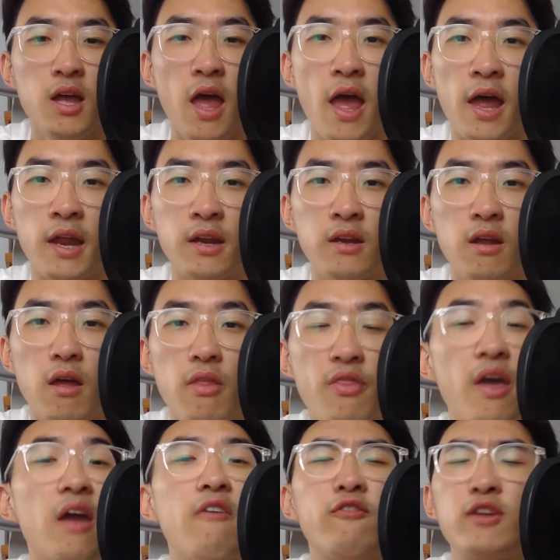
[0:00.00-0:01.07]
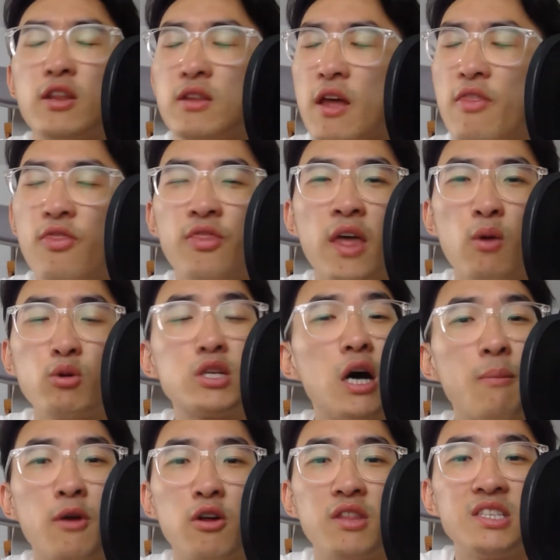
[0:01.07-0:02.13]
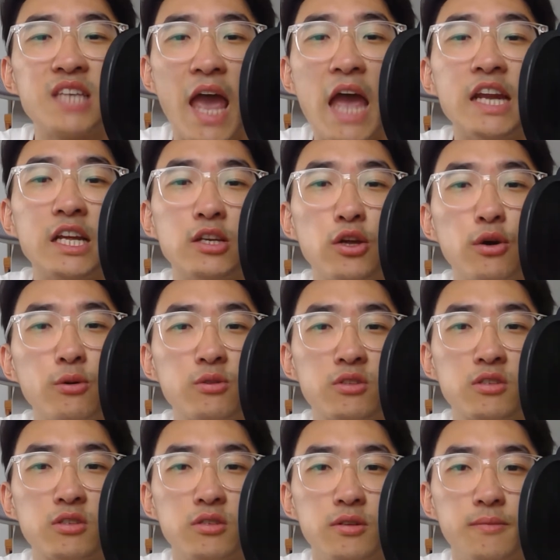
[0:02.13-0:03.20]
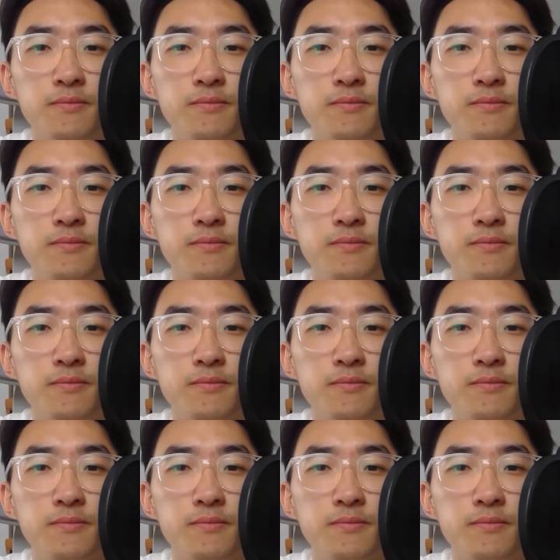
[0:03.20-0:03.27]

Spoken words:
and they would tell me all these anecdotes